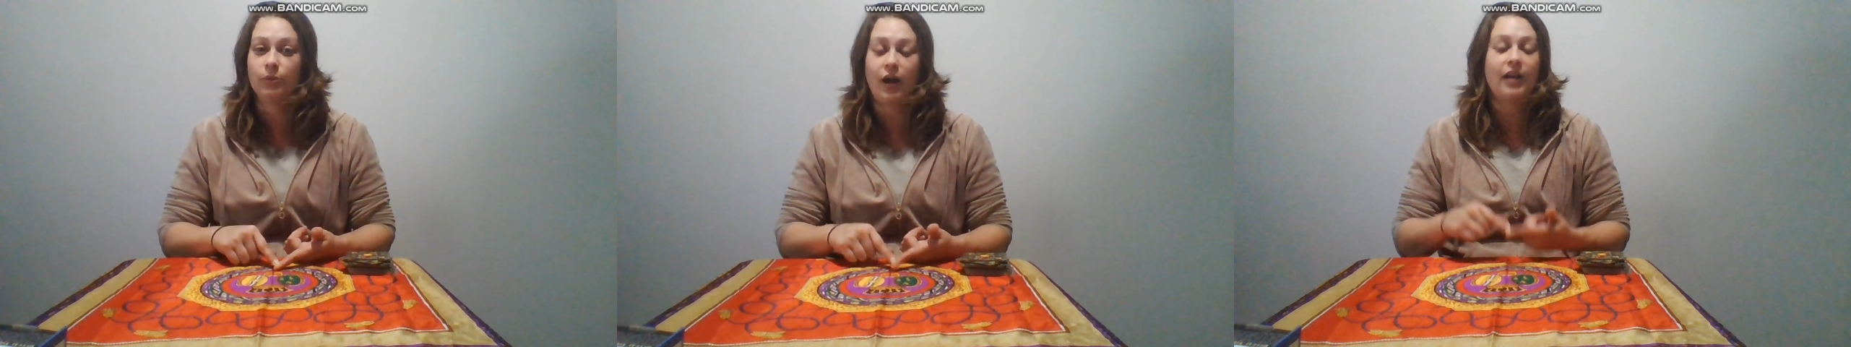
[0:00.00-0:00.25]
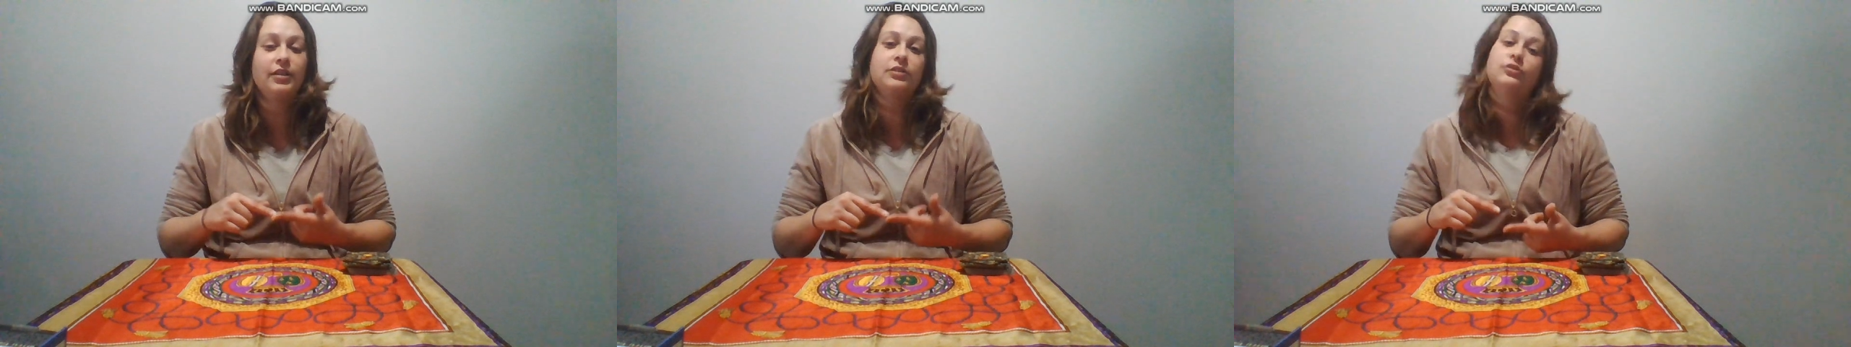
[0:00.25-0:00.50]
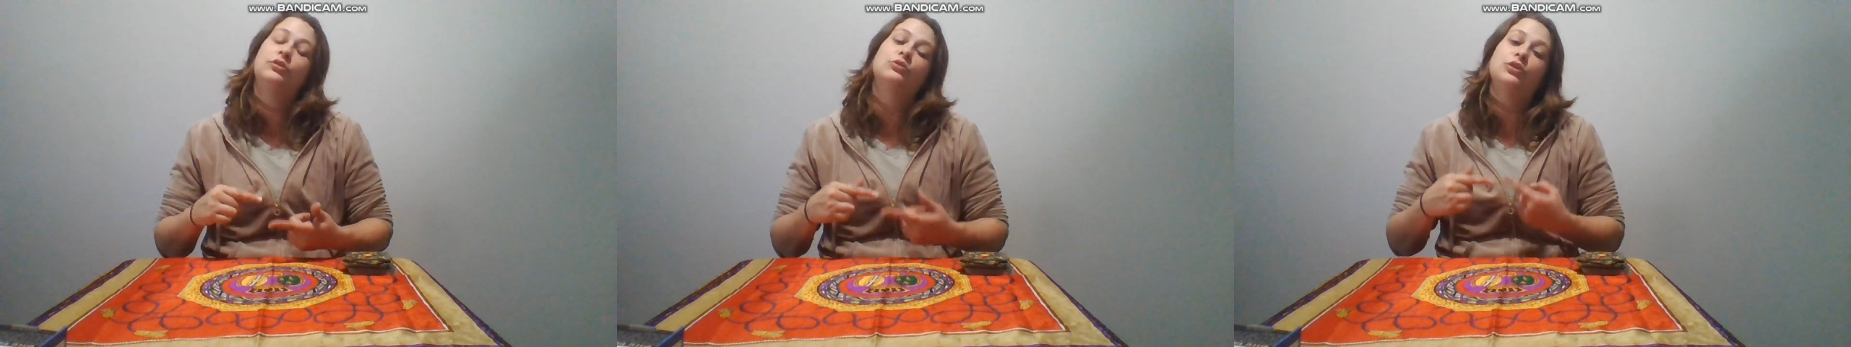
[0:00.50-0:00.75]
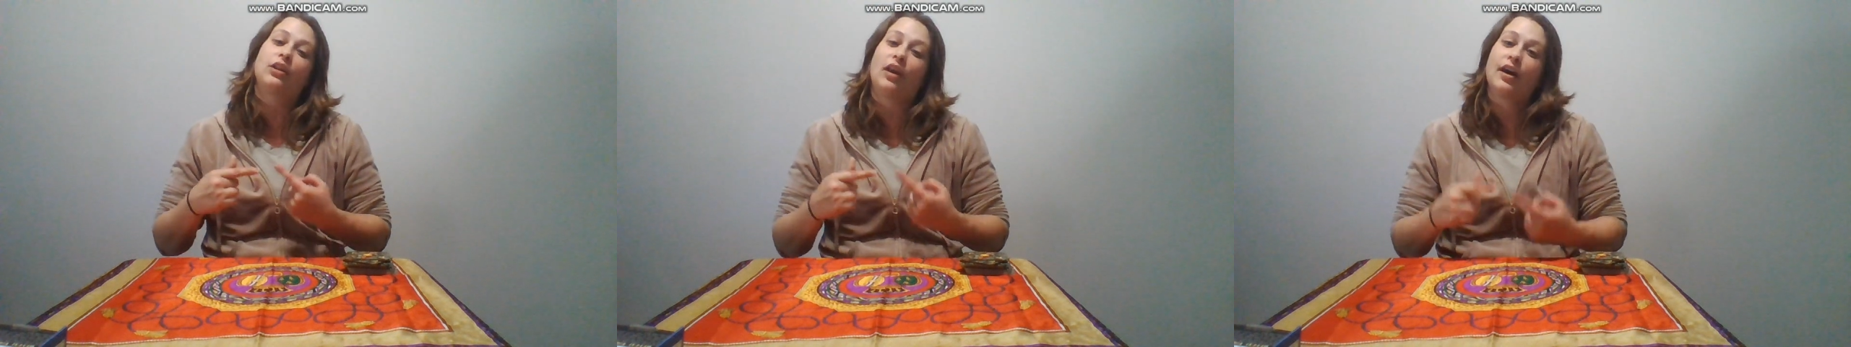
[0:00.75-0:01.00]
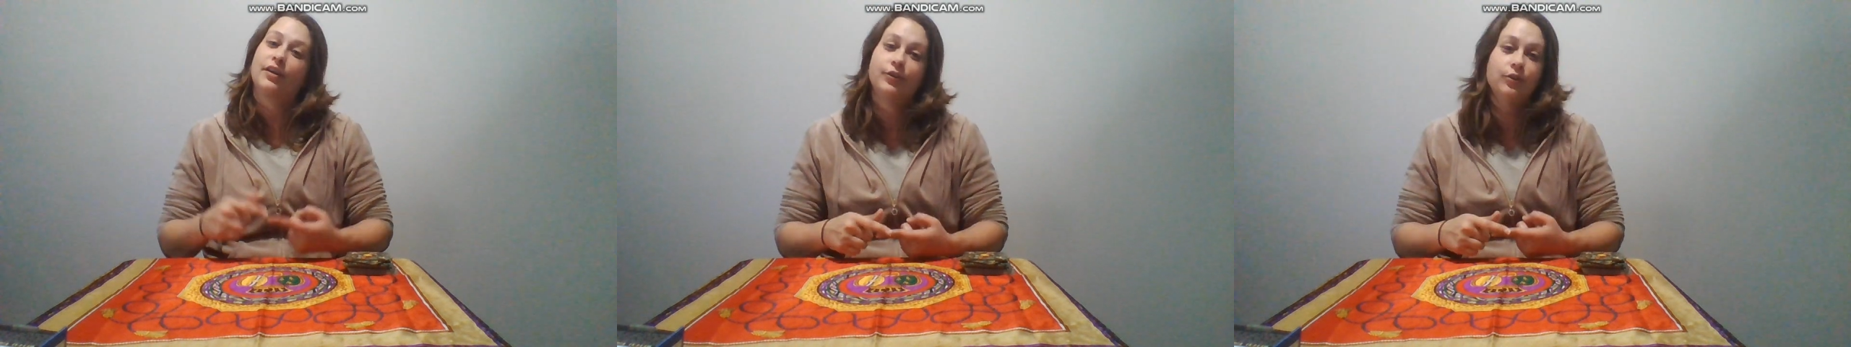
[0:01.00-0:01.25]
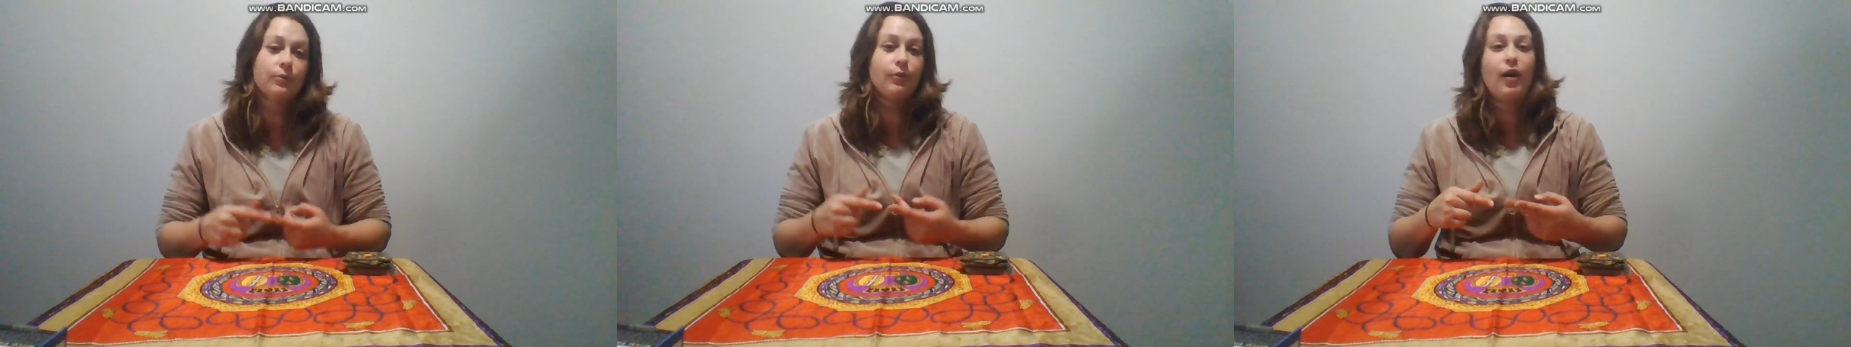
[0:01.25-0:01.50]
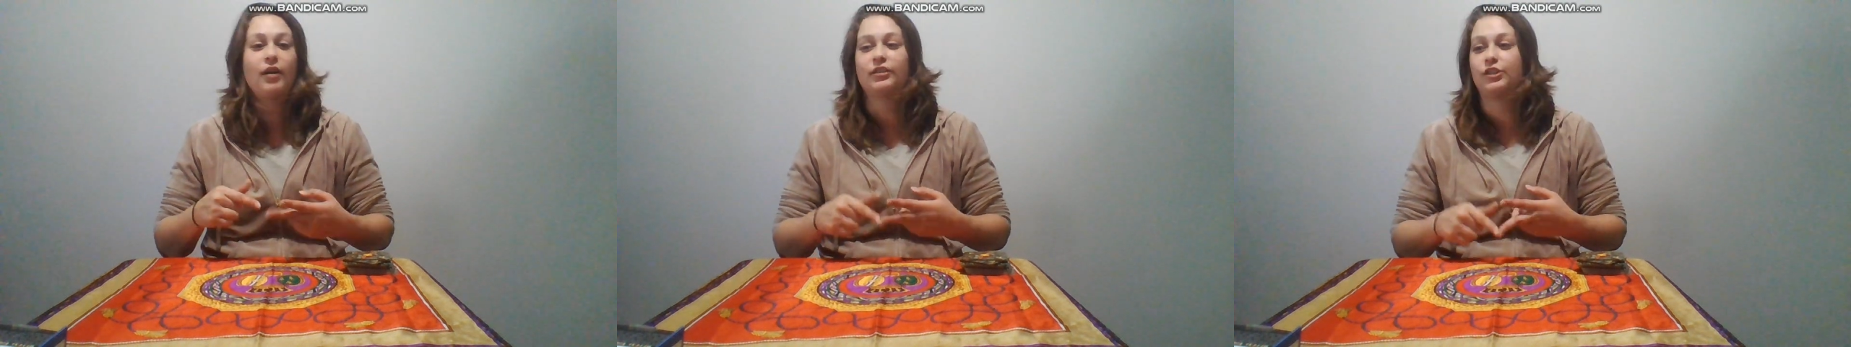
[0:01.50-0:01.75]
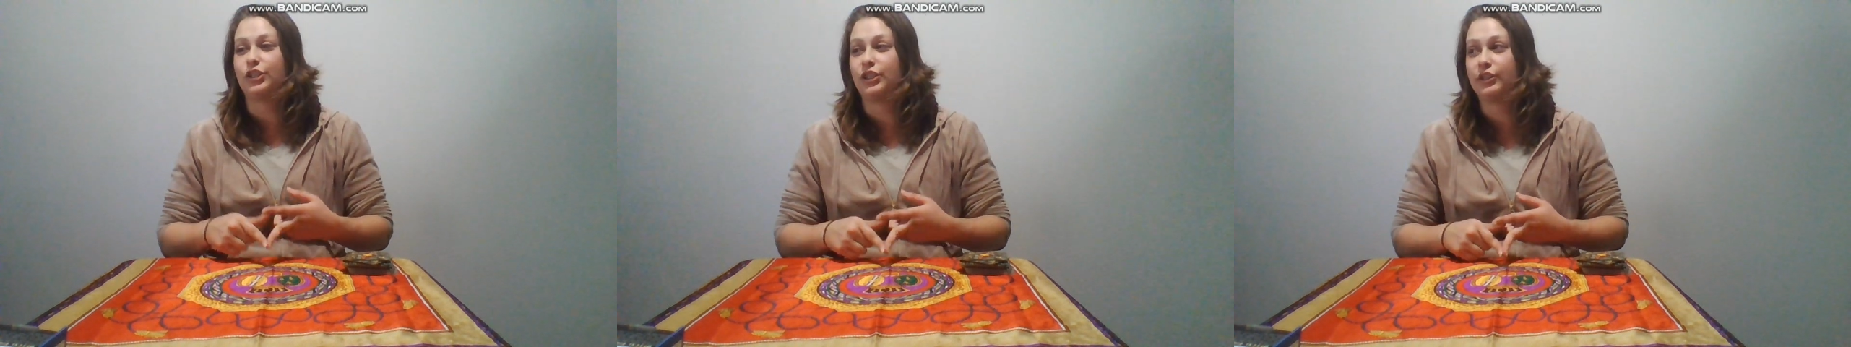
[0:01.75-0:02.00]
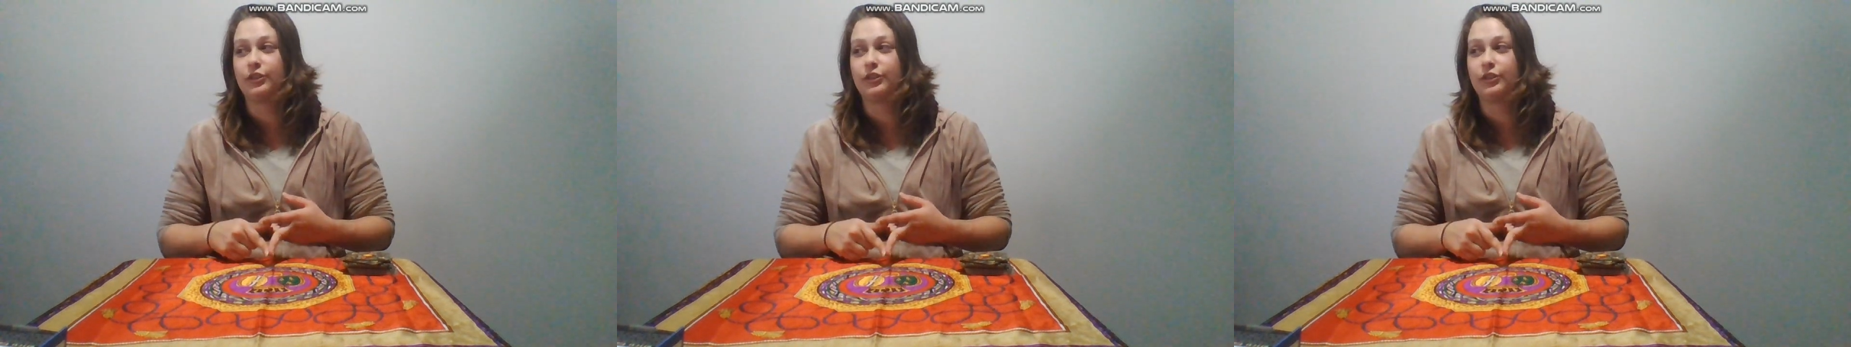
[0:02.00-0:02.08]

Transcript: I use a lot of numerology and